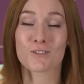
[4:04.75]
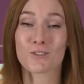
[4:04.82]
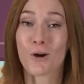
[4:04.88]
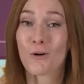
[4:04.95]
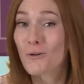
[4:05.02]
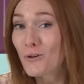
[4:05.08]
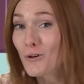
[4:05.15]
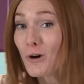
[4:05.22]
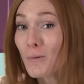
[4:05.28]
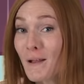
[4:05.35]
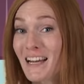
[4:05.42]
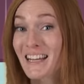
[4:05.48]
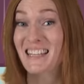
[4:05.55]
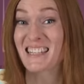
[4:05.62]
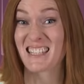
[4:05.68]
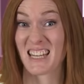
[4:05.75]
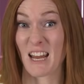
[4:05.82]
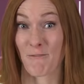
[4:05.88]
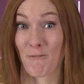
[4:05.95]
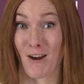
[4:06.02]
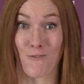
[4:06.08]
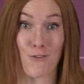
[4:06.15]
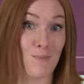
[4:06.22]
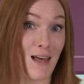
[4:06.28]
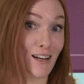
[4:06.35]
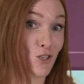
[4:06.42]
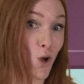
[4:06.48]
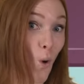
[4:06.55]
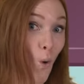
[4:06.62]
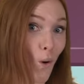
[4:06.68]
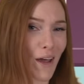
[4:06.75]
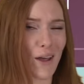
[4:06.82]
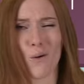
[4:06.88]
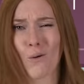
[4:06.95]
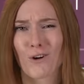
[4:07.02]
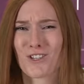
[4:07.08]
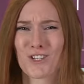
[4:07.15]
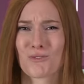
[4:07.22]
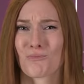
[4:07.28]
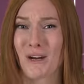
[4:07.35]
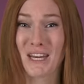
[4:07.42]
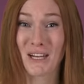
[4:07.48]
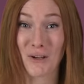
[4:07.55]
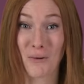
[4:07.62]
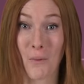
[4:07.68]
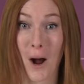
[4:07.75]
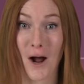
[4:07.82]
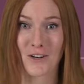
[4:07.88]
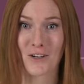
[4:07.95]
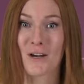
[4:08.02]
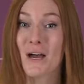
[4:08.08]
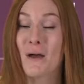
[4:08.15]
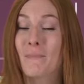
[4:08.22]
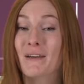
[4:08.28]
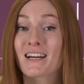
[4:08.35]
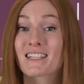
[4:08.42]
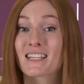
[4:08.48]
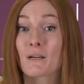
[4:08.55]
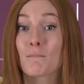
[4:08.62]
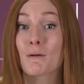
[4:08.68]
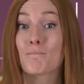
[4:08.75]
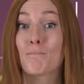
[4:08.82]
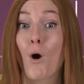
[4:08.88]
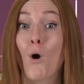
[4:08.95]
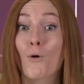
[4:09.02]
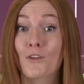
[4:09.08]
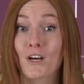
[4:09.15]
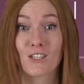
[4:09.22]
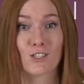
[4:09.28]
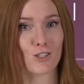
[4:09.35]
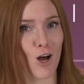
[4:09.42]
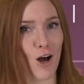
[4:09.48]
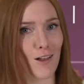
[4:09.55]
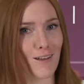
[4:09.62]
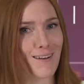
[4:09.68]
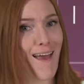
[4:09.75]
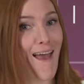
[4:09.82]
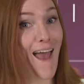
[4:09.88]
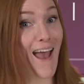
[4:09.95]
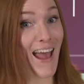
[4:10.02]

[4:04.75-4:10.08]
So oobleck is different from that toy or just regular water because it can be both a solid